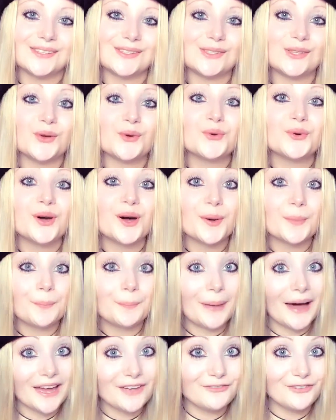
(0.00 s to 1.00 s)
So
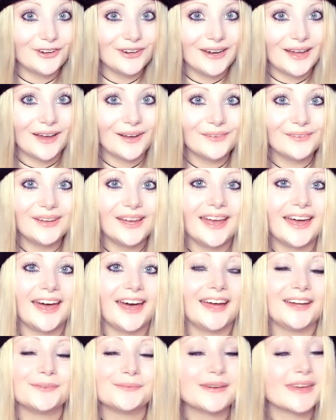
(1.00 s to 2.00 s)
bye for now,
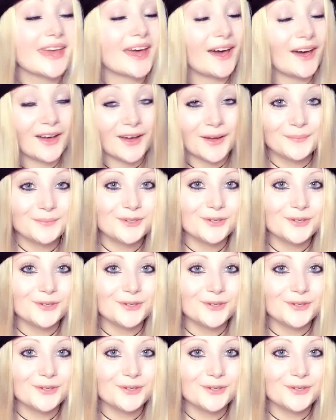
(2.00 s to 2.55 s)
and we hope